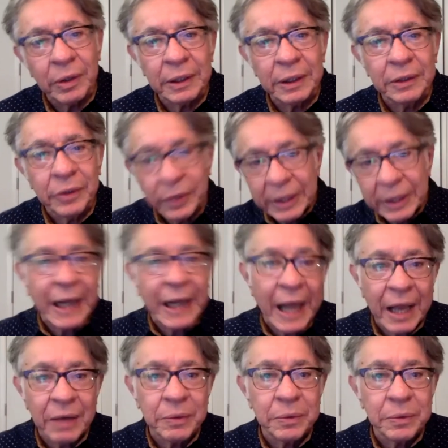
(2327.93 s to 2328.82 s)
and you're the
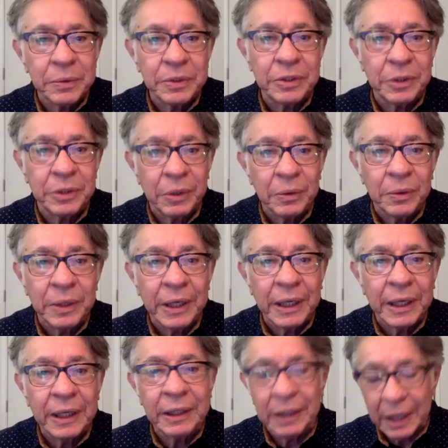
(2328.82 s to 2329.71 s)
guy who was doing
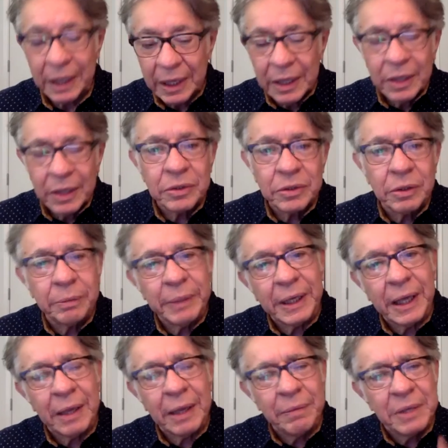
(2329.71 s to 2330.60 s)
it and so it
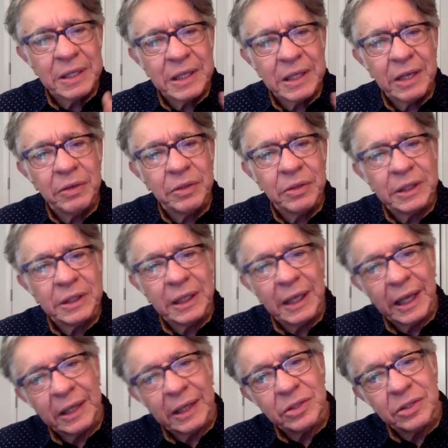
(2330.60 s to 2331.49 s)
became this interesting
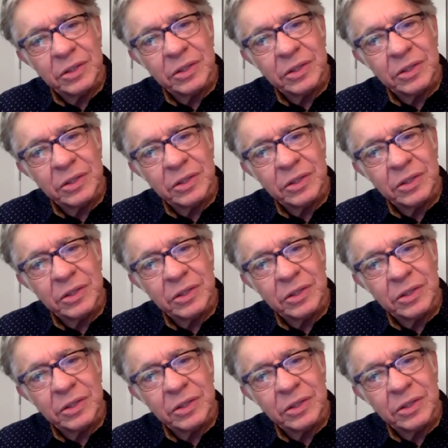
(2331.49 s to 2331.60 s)
like